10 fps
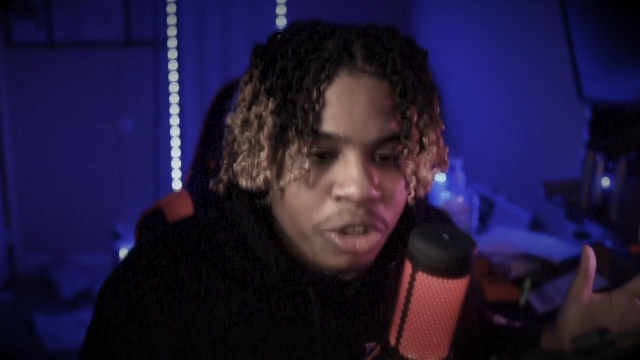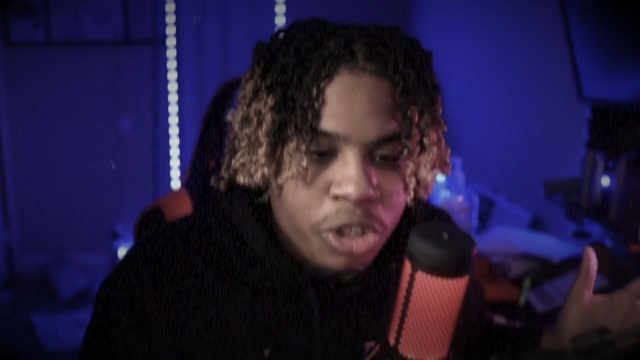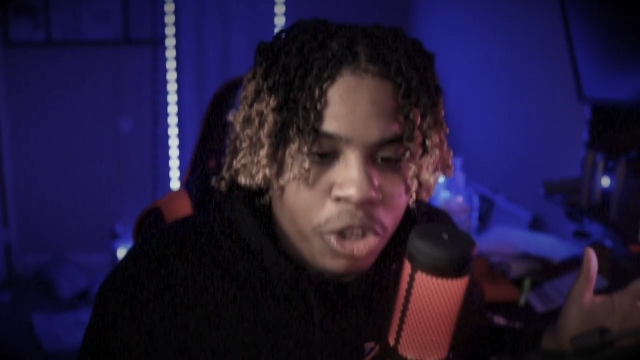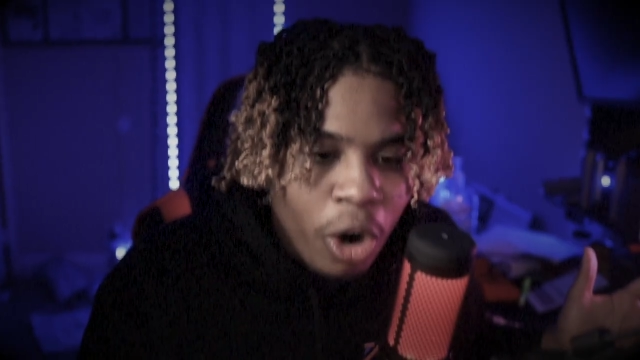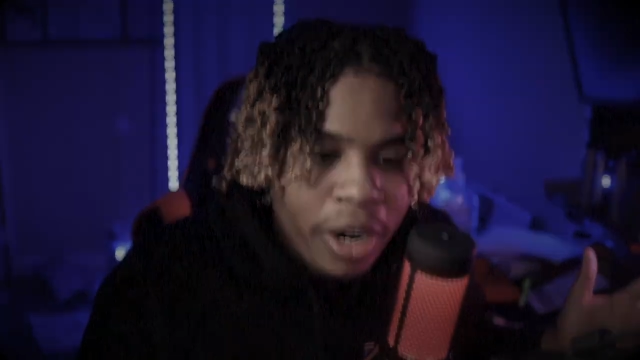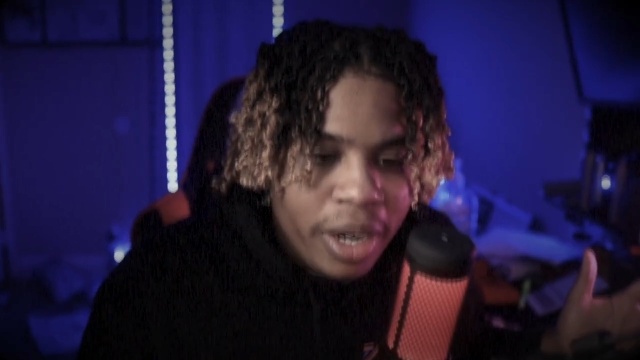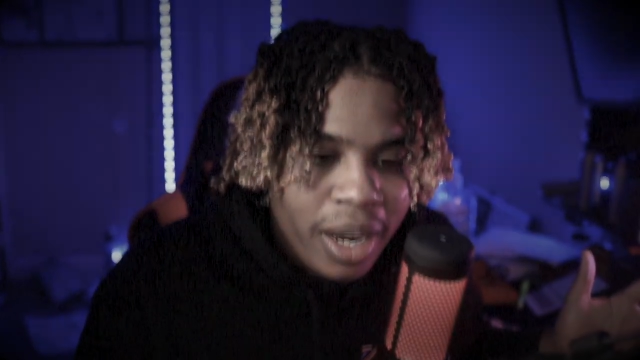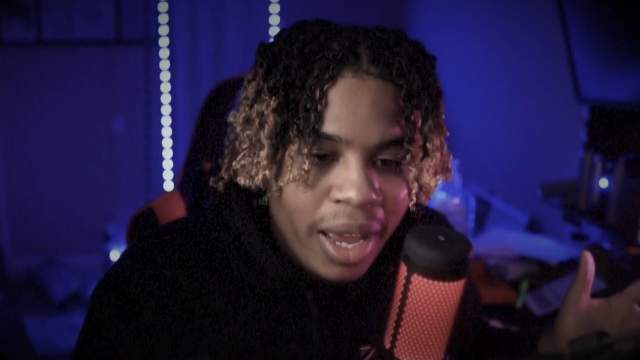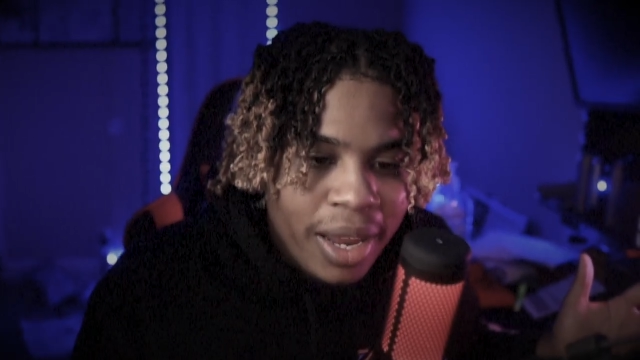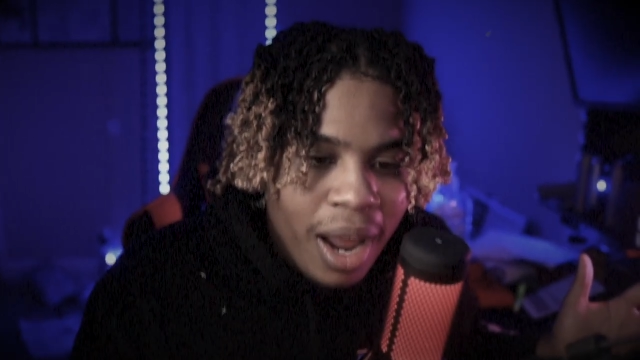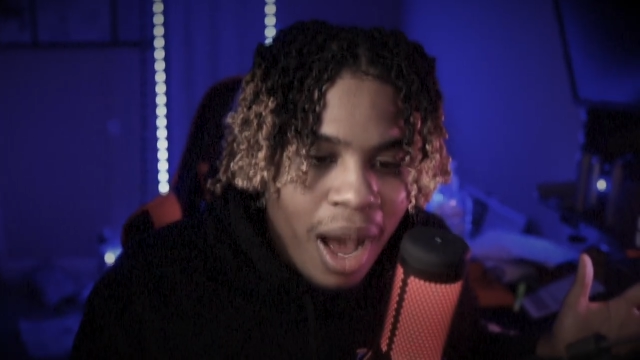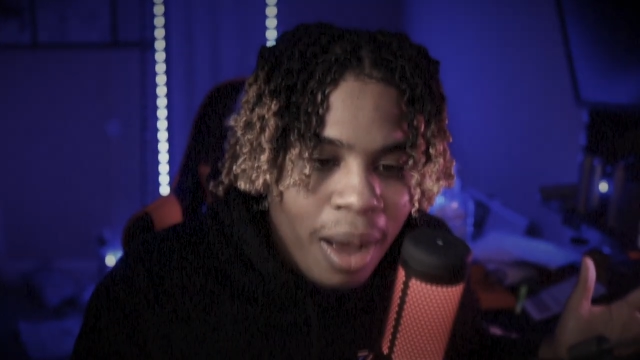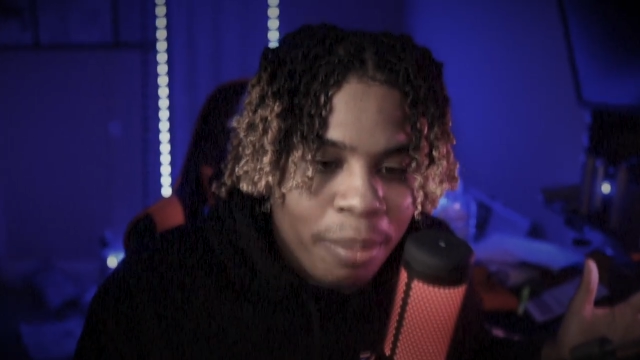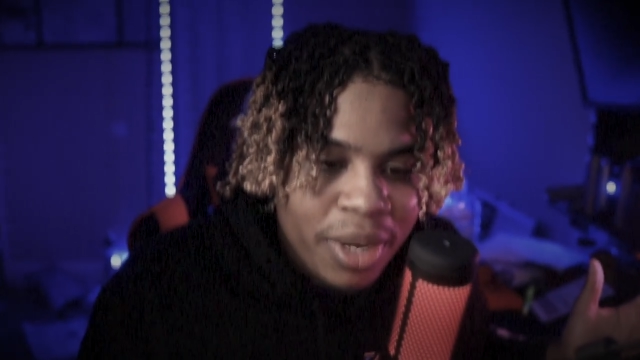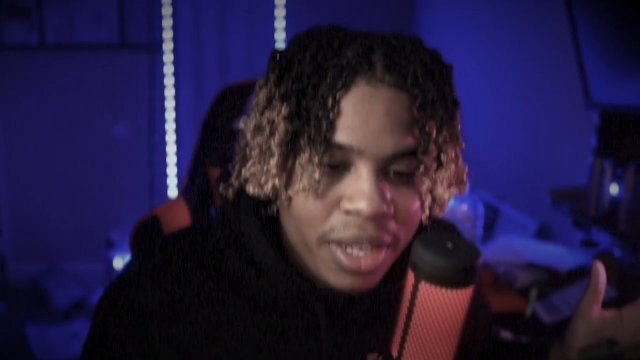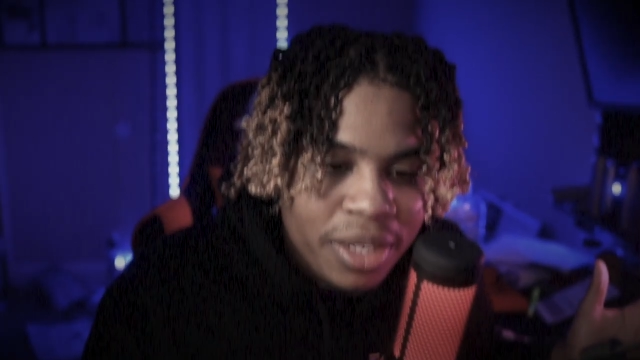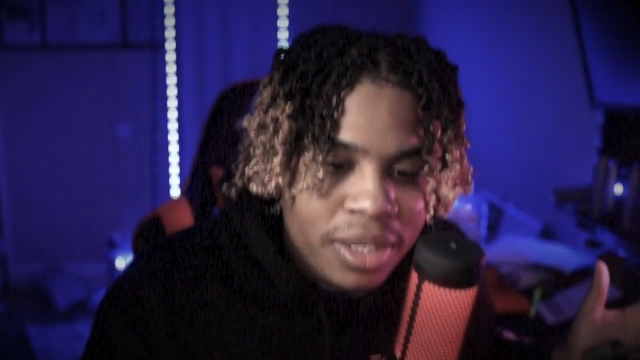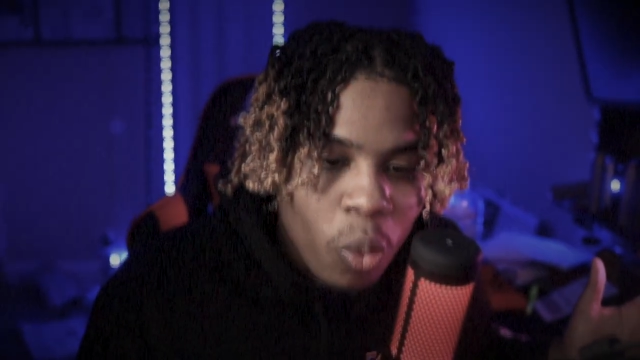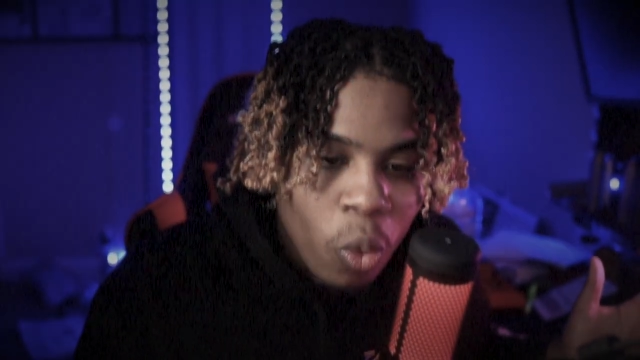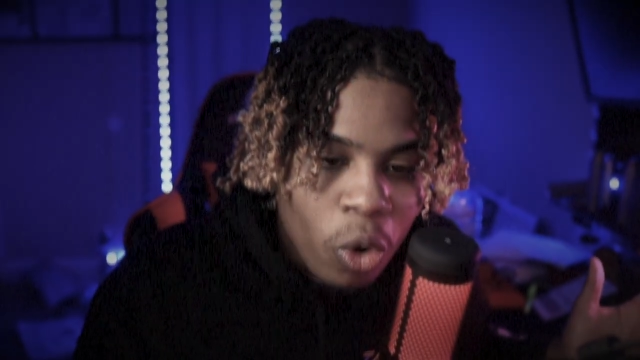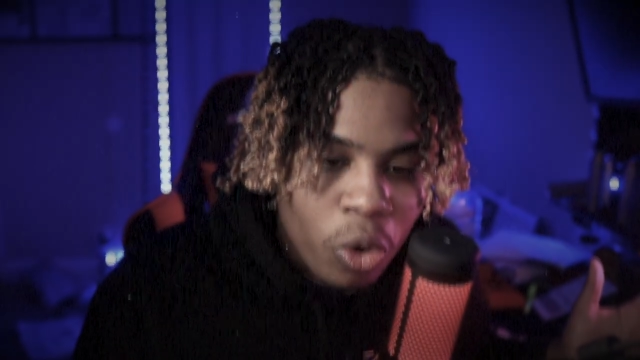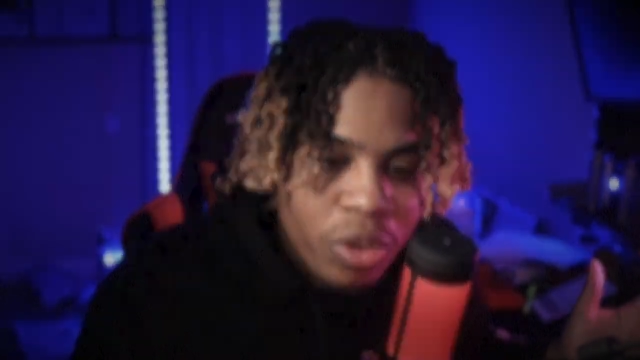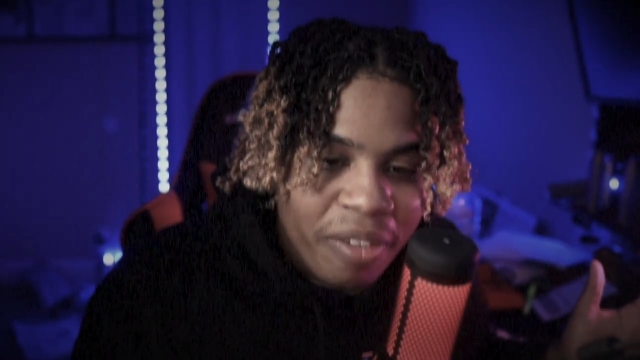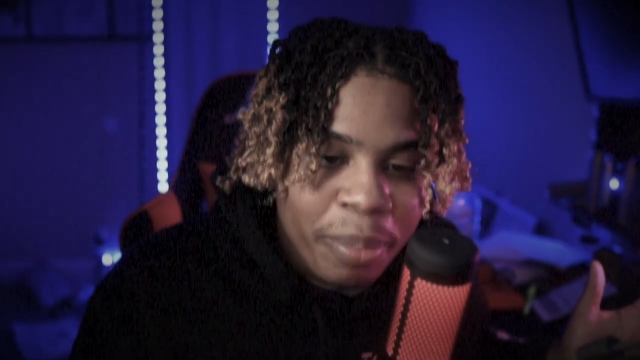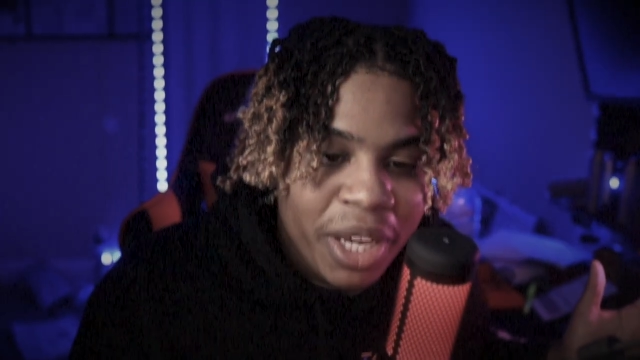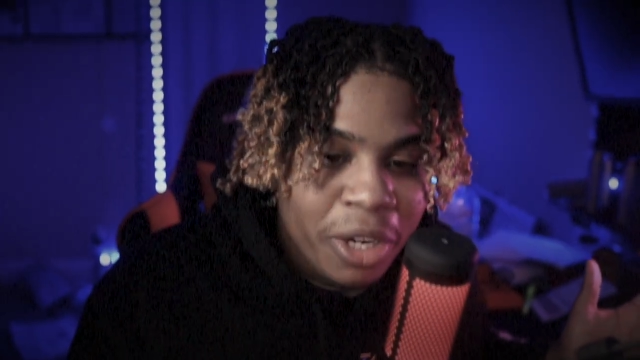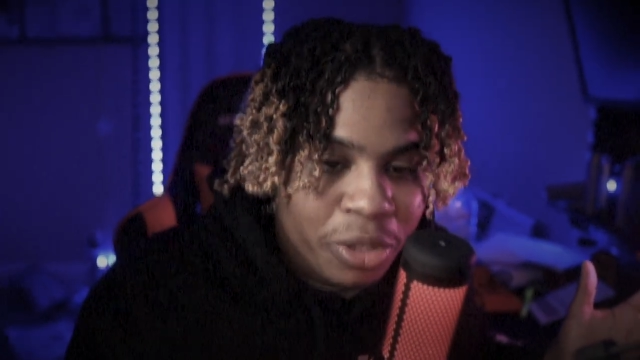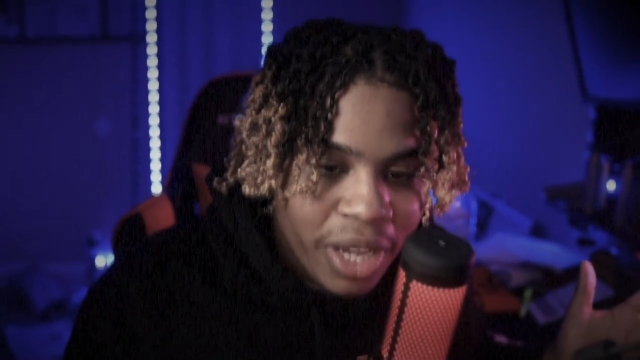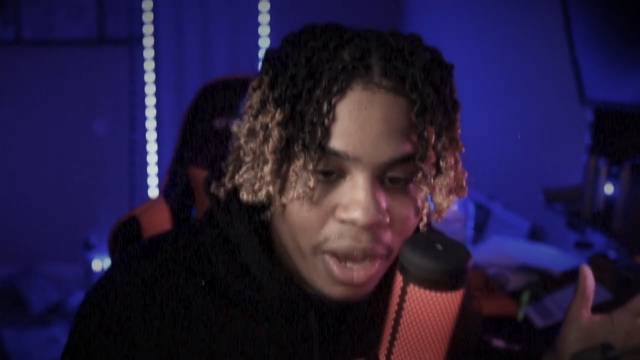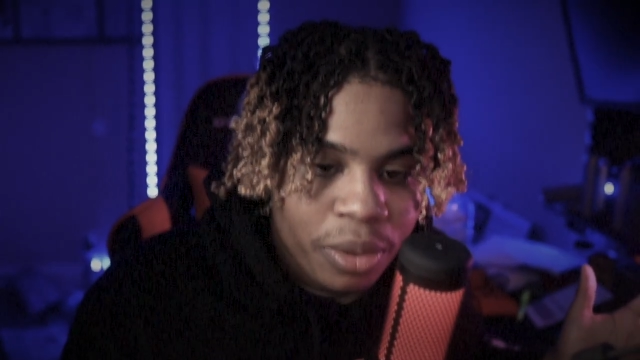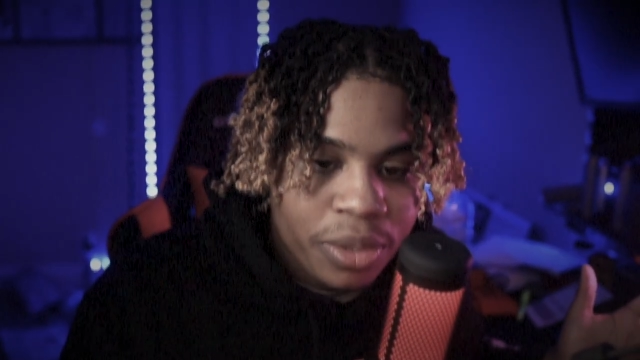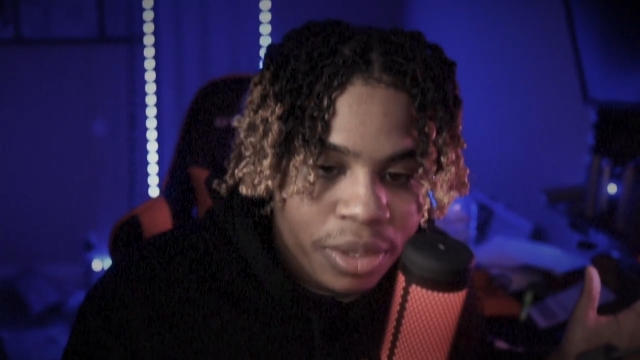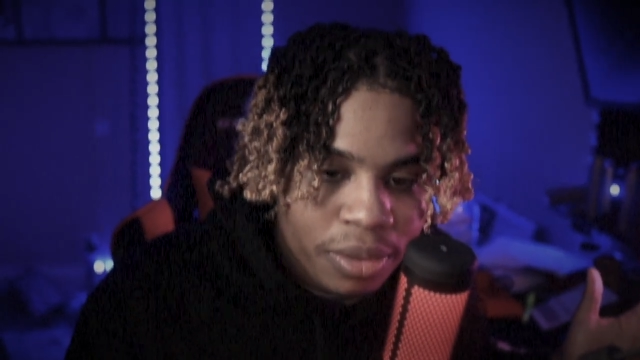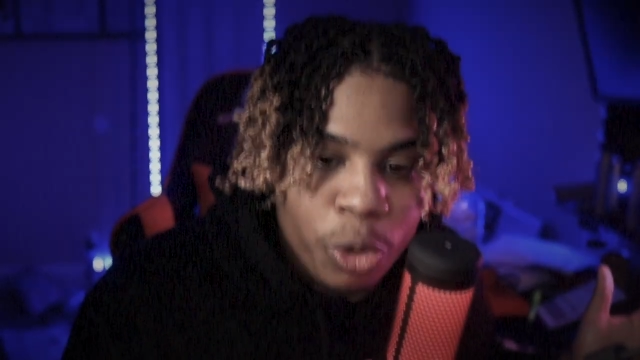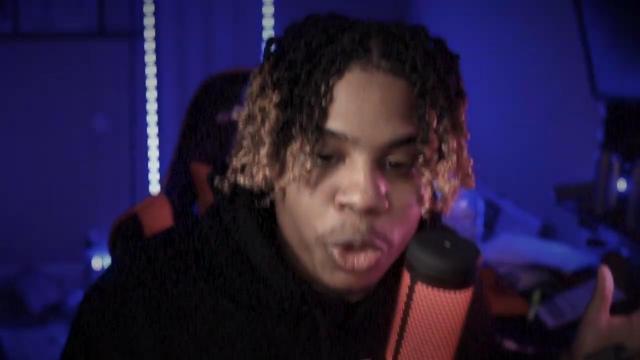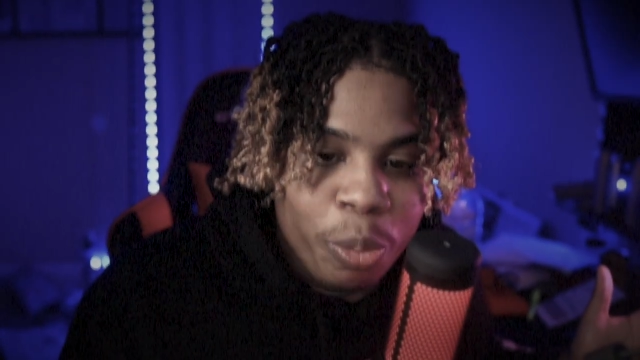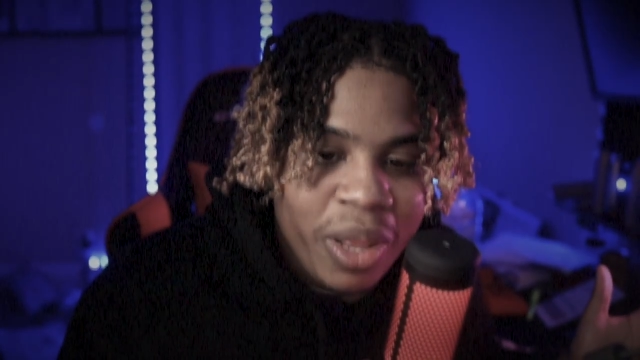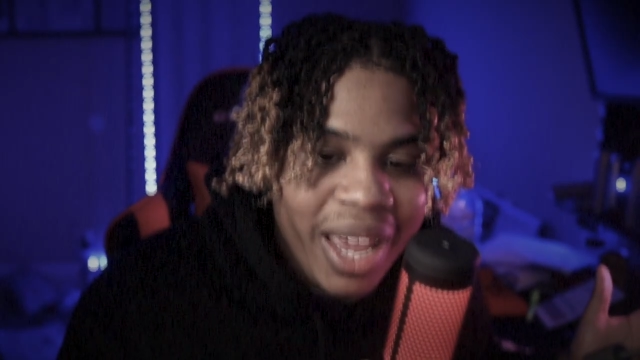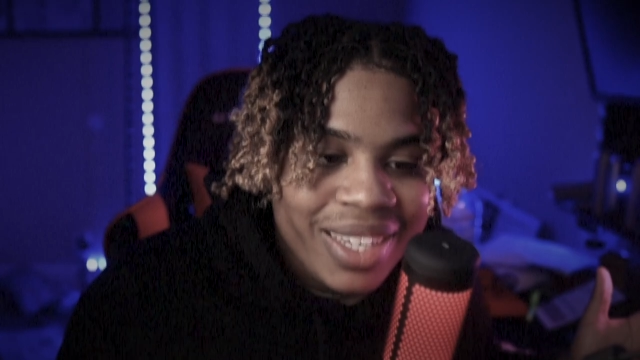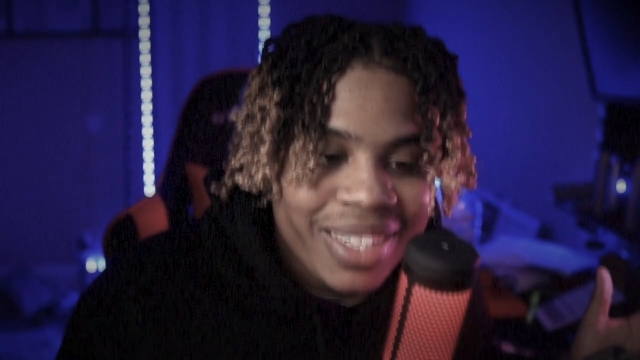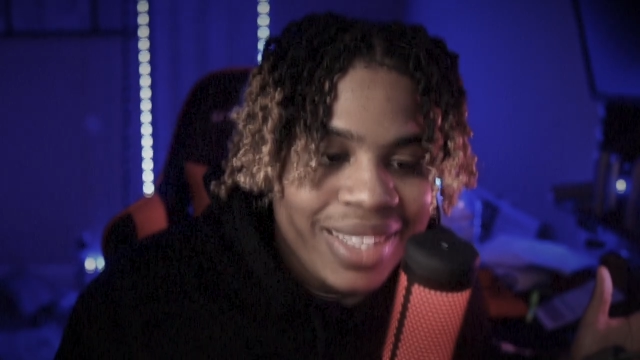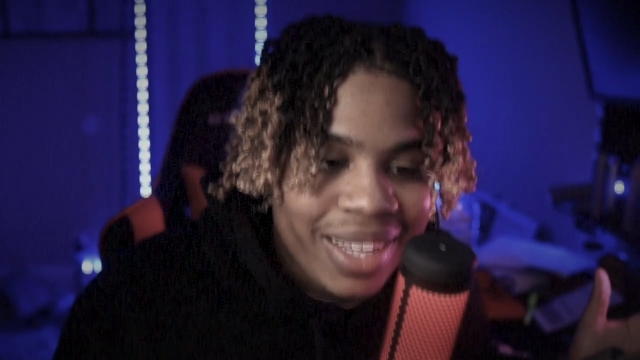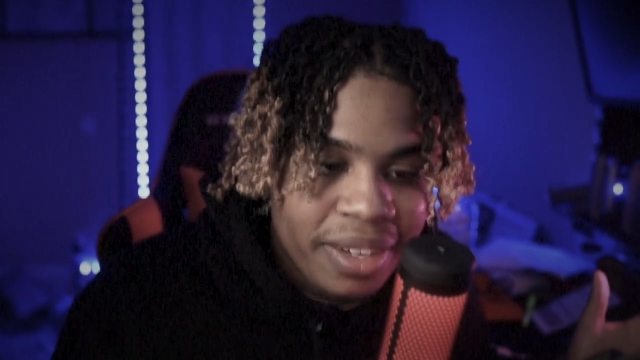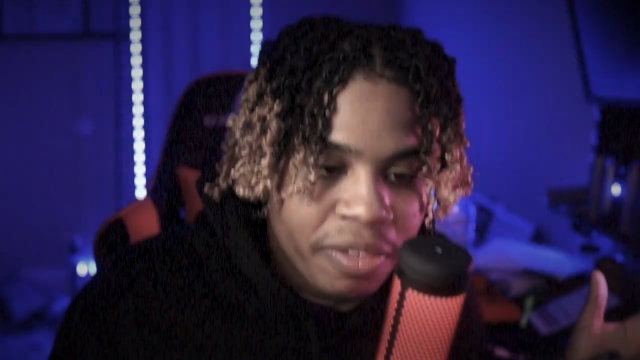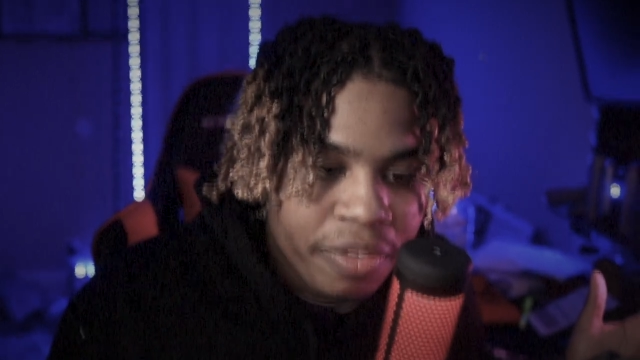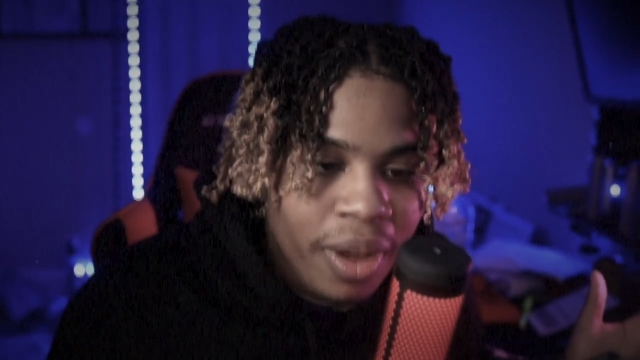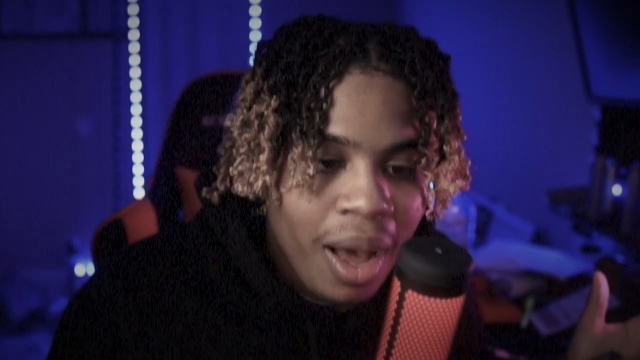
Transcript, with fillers: the dark and ominous world of Peter's house, where you play as Steve,